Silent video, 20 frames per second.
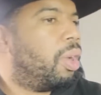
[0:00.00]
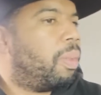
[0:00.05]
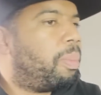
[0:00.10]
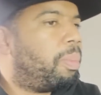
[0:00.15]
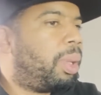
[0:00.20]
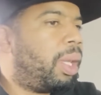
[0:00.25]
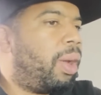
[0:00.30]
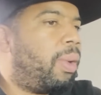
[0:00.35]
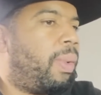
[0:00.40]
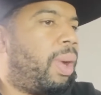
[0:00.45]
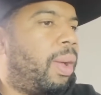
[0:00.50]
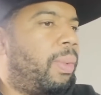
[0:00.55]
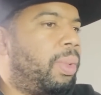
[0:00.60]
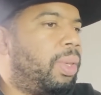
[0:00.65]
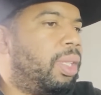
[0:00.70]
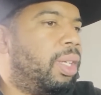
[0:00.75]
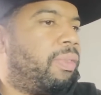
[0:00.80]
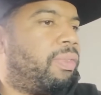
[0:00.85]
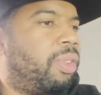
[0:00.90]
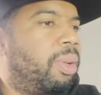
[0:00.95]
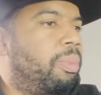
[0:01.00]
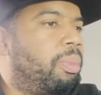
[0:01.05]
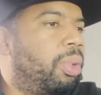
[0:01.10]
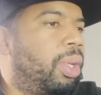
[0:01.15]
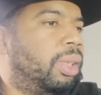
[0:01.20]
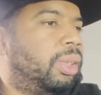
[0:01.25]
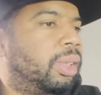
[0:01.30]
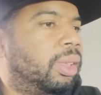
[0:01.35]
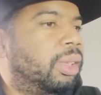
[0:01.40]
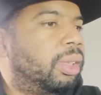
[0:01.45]
play around with different
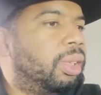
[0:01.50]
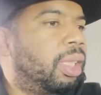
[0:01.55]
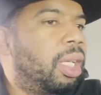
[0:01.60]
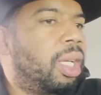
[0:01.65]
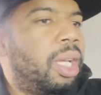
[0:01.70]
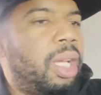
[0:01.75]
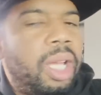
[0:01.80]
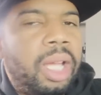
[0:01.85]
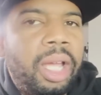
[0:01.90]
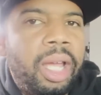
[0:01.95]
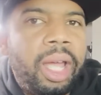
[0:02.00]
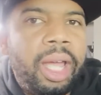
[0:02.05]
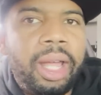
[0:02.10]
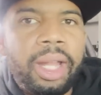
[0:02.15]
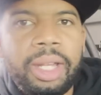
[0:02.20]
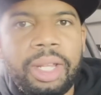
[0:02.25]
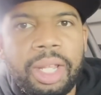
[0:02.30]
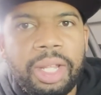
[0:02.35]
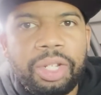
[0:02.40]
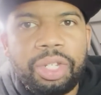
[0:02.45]
brushes and